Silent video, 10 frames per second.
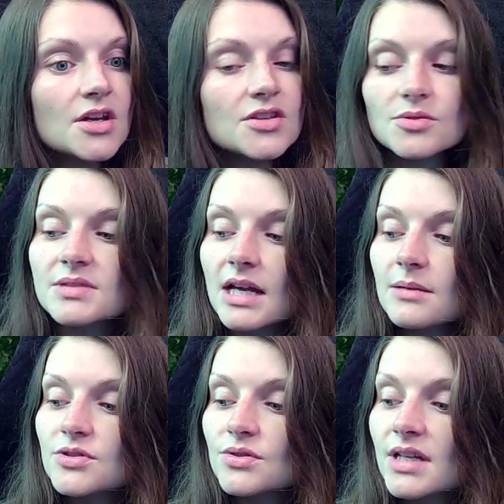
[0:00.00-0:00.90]

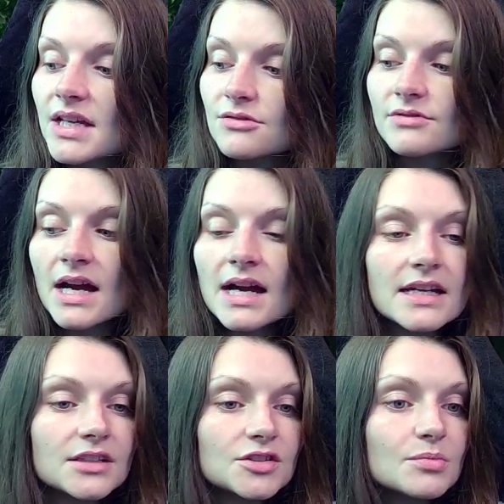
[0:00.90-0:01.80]
Sometimes you get it right
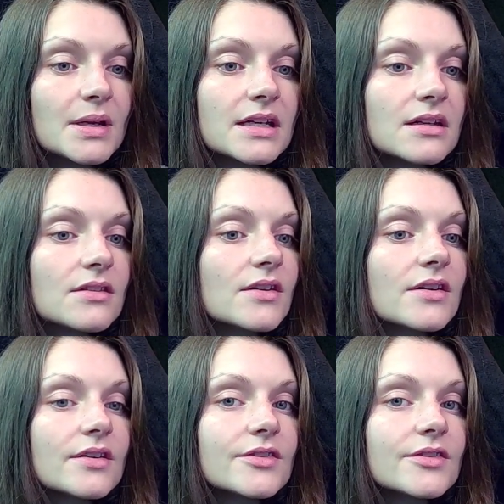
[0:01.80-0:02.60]
and you pick the,